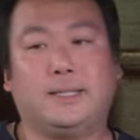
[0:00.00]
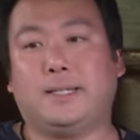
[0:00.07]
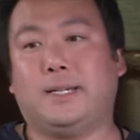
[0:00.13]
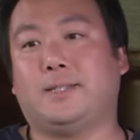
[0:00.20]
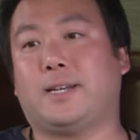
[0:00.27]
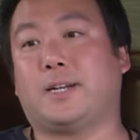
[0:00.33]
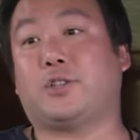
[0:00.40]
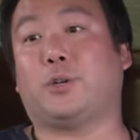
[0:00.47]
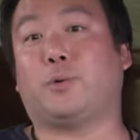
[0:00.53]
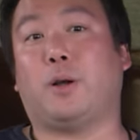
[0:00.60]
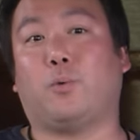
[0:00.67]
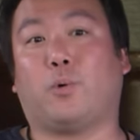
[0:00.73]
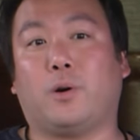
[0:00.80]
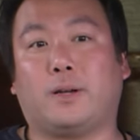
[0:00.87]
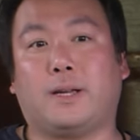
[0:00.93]
it's actually a
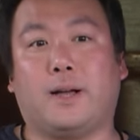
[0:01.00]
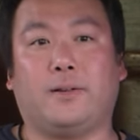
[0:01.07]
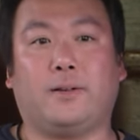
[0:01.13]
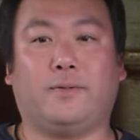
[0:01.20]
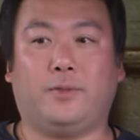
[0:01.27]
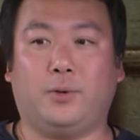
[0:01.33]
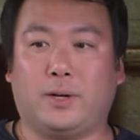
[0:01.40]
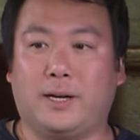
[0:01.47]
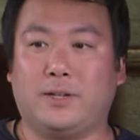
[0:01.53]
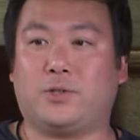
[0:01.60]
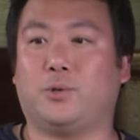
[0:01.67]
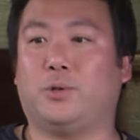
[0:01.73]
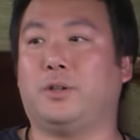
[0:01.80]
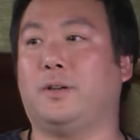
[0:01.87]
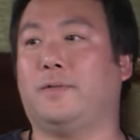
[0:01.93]
great workout. And if you guys
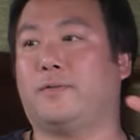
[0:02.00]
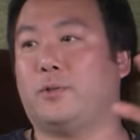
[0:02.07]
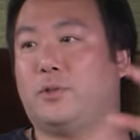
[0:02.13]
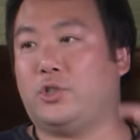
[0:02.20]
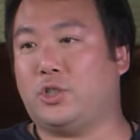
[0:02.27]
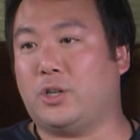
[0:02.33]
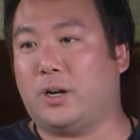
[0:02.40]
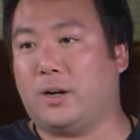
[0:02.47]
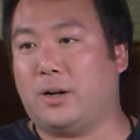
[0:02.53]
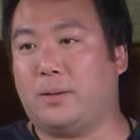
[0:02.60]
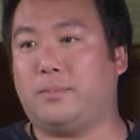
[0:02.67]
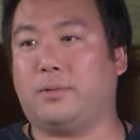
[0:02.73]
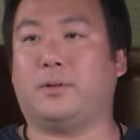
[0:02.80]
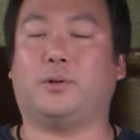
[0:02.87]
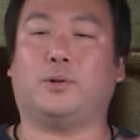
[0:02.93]
are looking for a
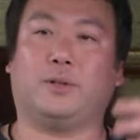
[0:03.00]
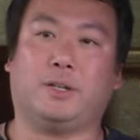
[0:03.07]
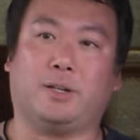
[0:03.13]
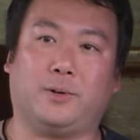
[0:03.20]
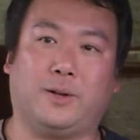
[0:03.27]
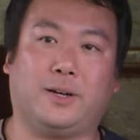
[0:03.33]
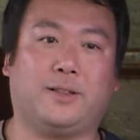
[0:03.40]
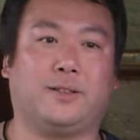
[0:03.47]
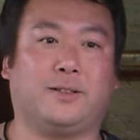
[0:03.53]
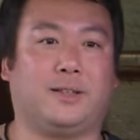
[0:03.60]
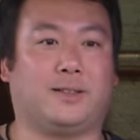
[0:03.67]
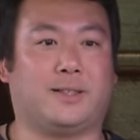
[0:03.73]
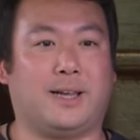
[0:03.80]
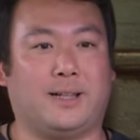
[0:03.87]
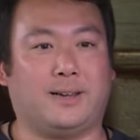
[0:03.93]
job or, you know, anything
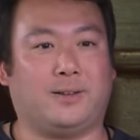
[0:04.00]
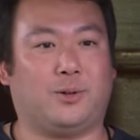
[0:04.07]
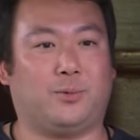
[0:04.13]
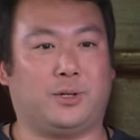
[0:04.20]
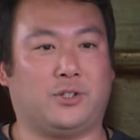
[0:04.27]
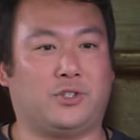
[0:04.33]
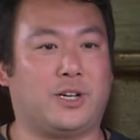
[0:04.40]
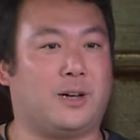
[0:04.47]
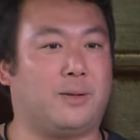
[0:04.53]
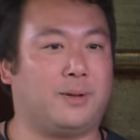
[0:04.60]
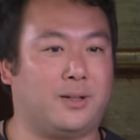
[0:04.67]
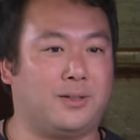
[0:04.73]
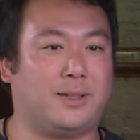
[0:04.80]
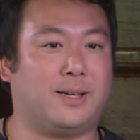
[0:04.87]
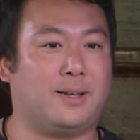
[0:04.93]
like that, you know, we can chat
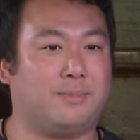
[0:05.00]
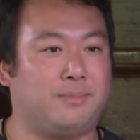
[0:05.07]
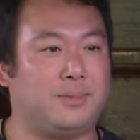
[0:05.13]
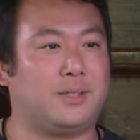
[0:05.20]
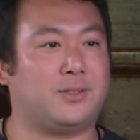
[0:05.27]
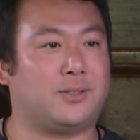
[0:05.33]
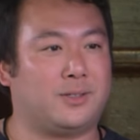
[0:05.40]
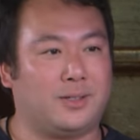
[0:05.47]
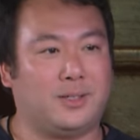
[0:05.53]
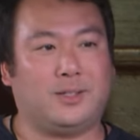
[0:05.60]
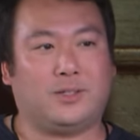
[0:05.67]
about that because